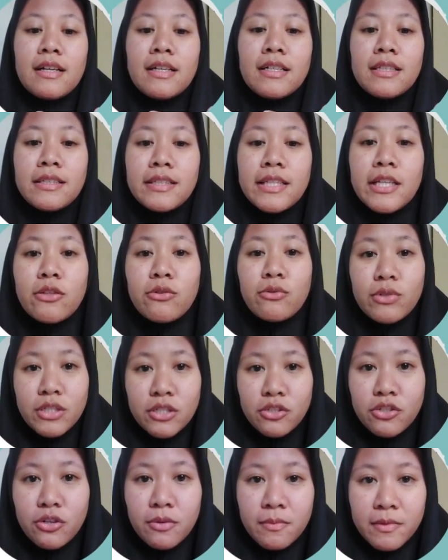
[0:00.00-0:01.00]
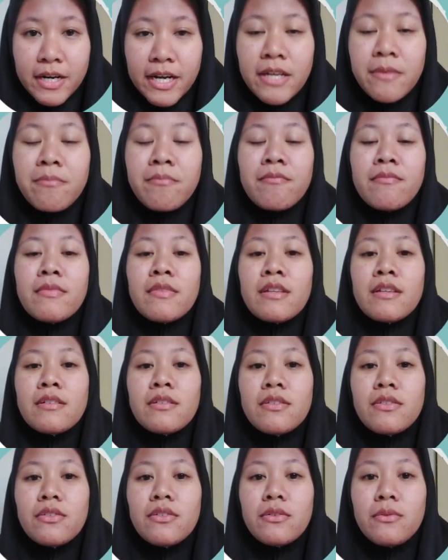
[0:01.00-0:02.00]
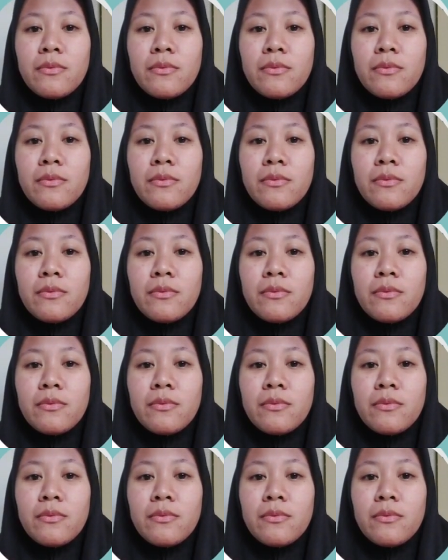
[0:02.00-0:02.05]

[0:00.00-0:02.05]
attend to the job, right? So